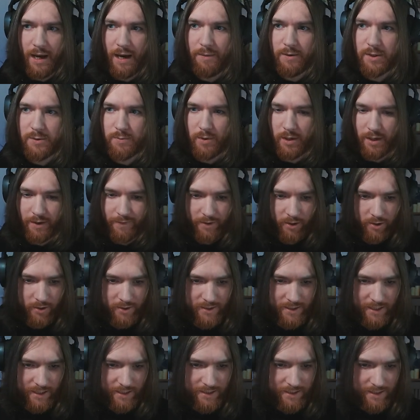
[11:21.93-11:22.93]
How much money have I
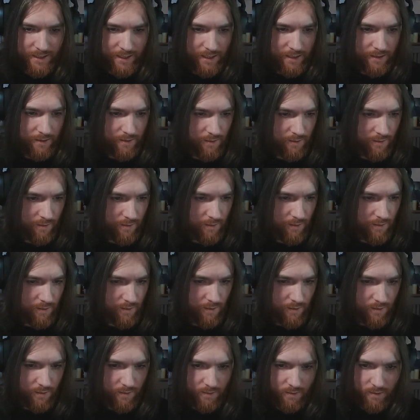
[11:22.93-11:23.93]
got? 60?
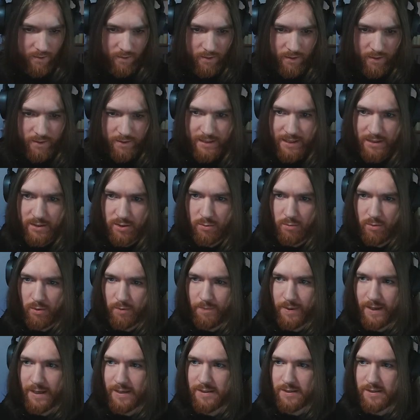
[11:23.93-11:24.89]
Let's get some more